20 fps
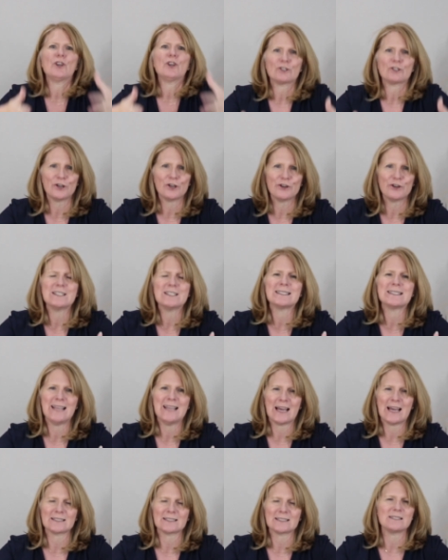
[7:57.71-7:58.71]
their turn is
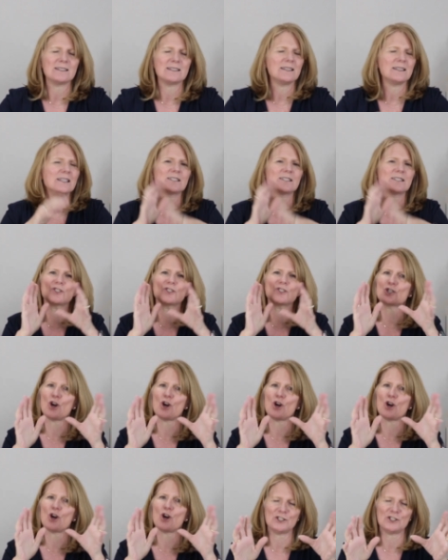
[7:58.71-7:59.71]
next. It's
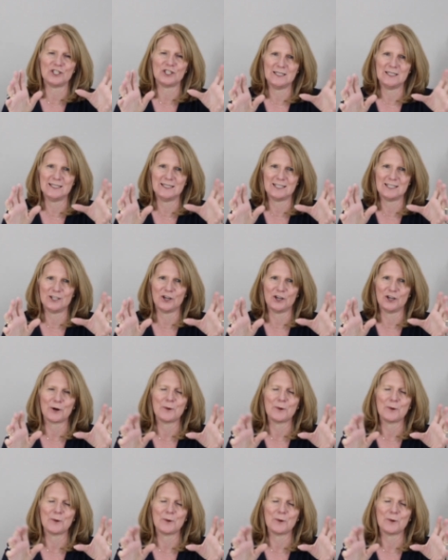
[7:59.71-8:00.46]
so much easier.